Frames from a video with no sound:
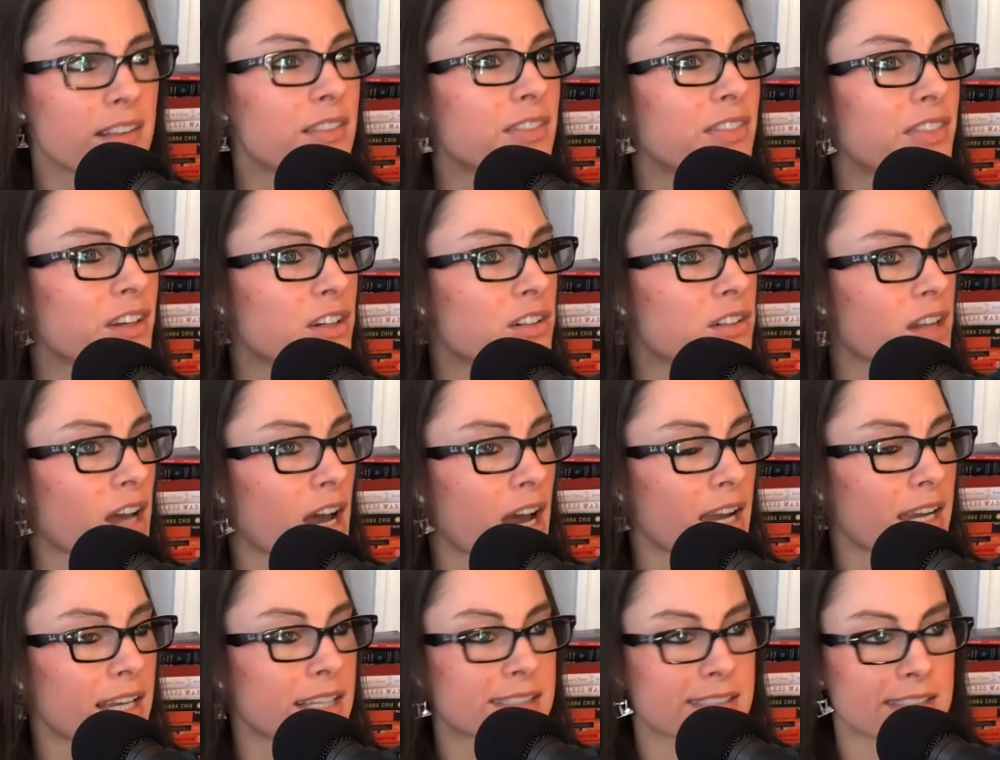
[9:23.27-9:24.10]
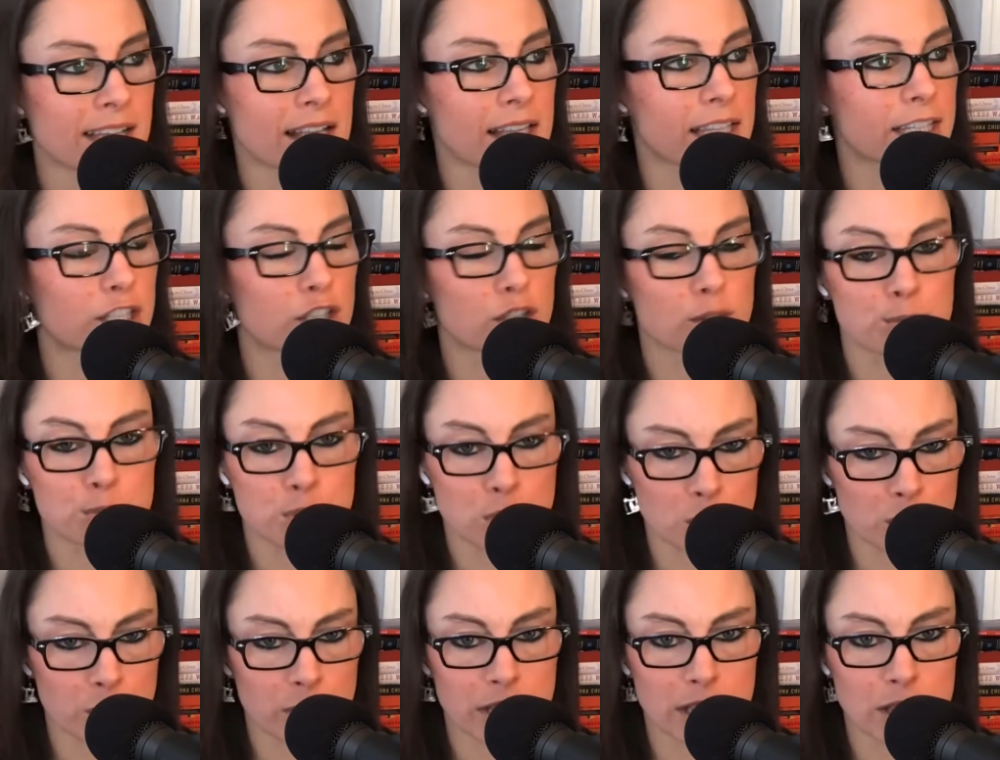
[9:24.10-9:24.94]
it's not like you're
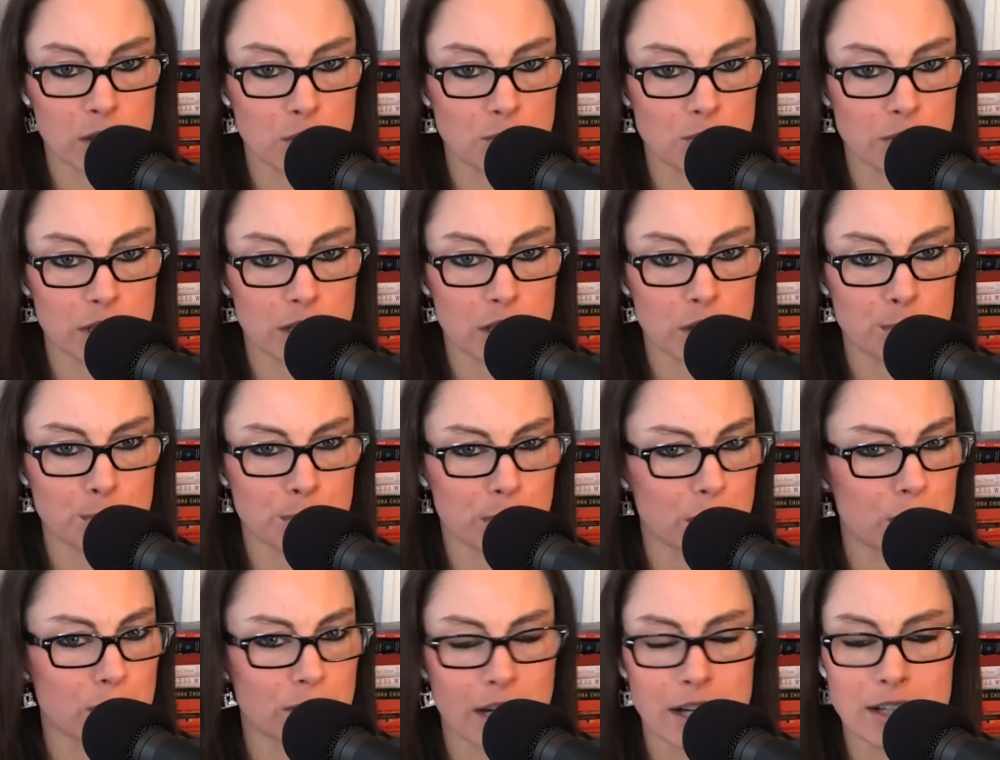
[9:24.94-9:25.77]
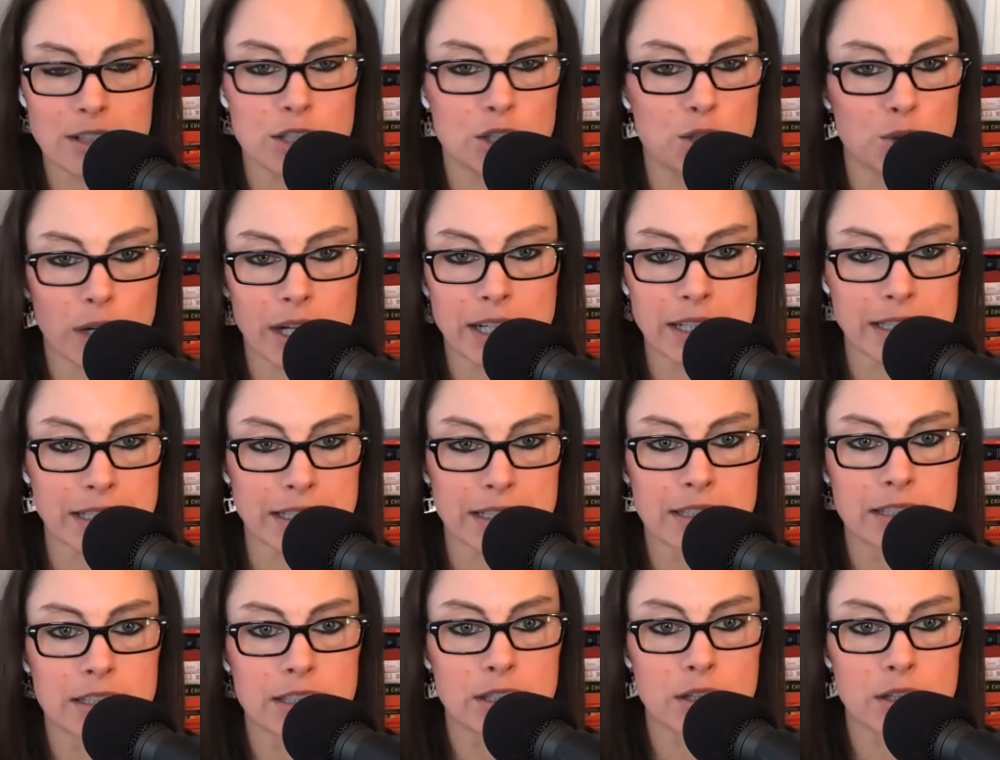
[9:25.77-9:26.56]
improving year over year, but you're not degrading.